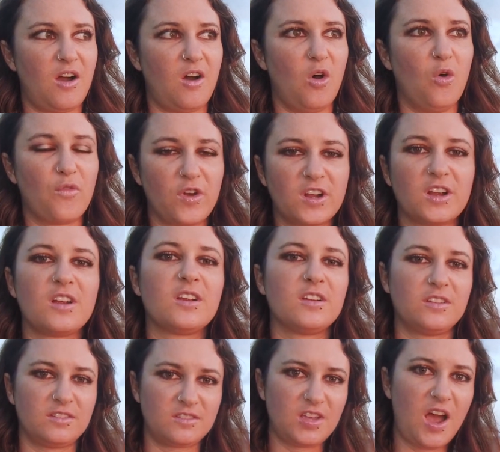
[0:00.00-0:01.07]
over
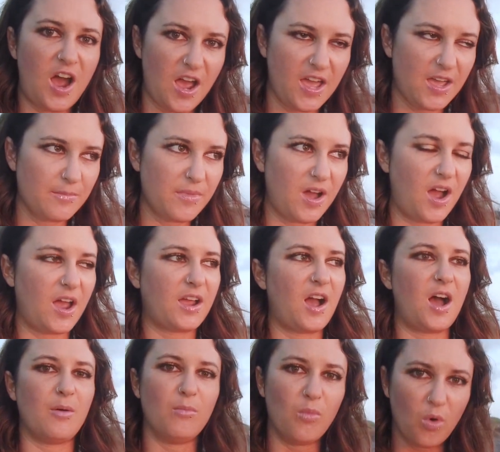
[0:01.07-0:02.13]
time, I
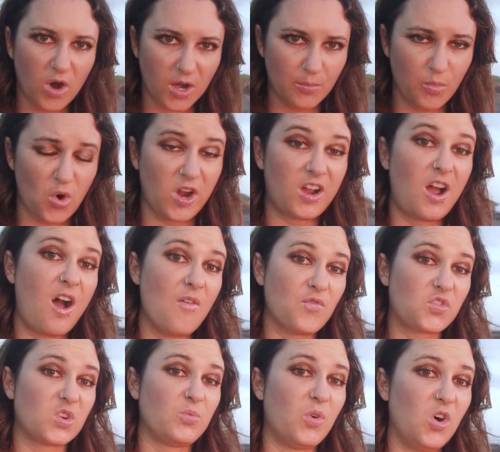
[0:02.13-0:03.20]
got more and more
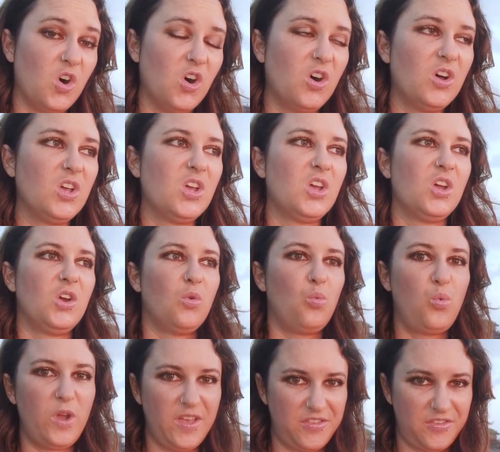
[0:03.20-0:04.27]
comfortable
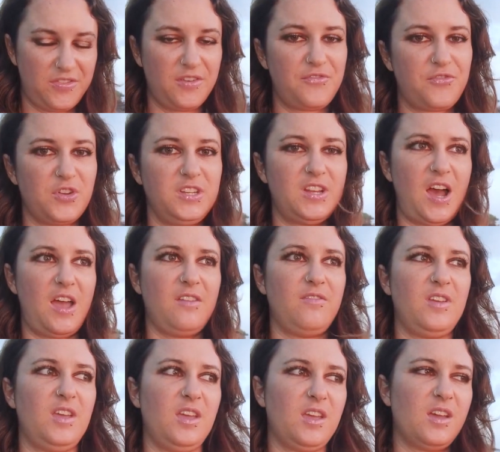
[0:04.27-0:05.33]
with the free
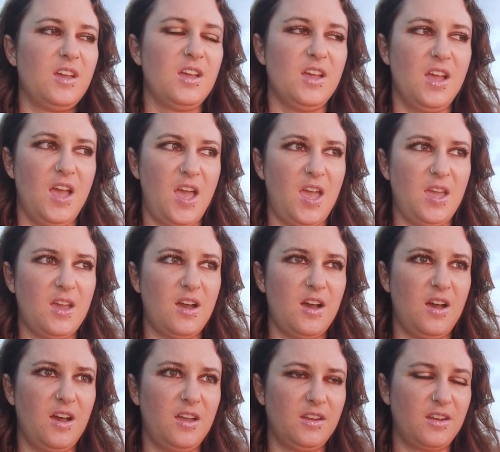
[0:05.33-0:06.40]
diving,
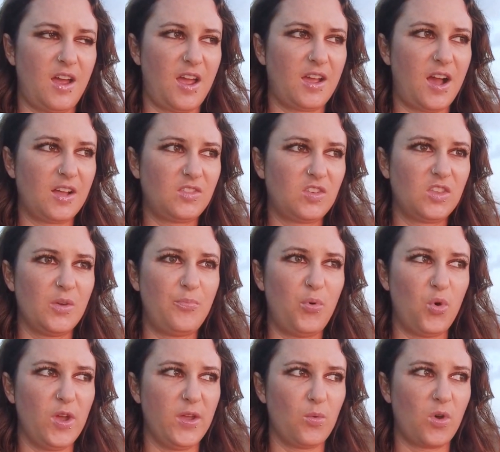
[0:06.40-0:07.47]
and I got to the
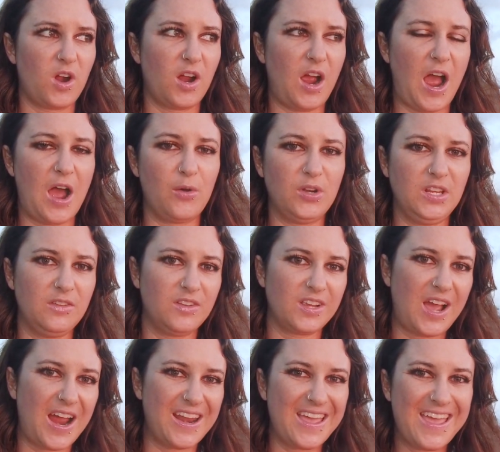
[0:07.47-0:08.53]
point where I would even
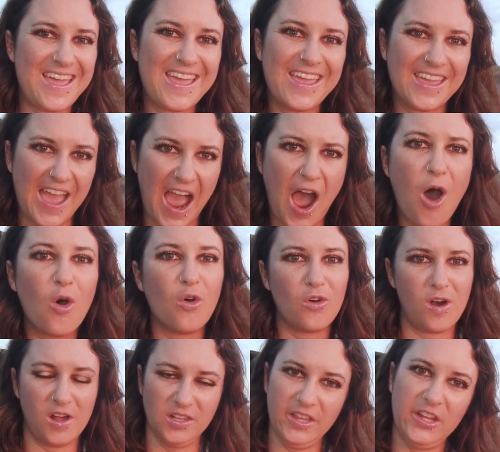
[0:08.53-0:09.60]
kind of hang out
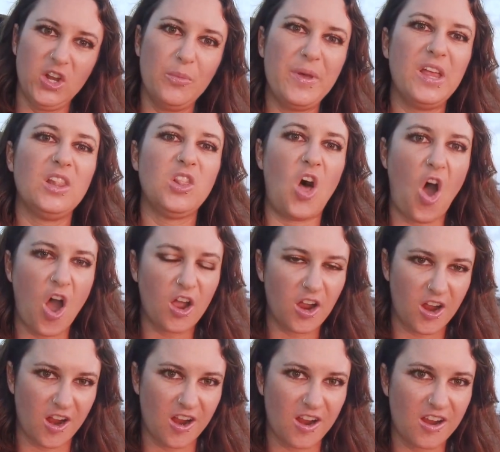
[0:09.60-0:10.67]
a little bit
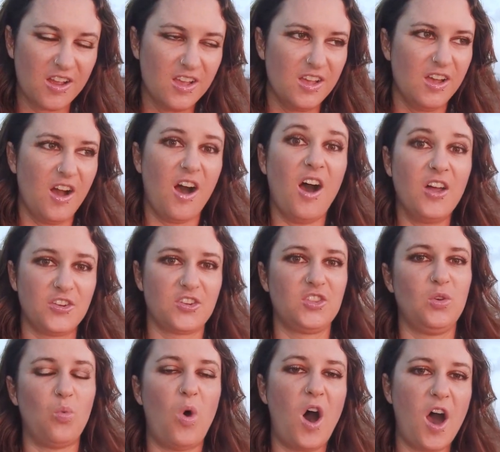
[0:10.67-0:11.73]
longer under
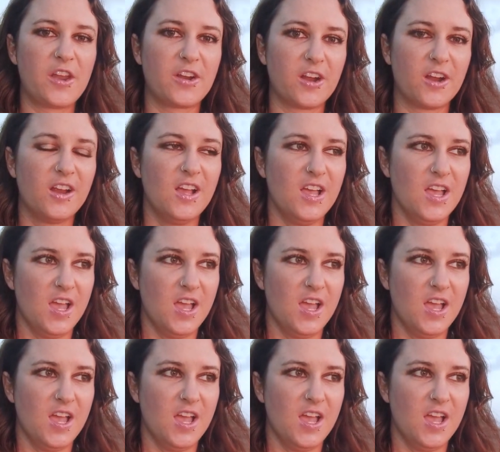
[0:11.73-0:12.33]
the water.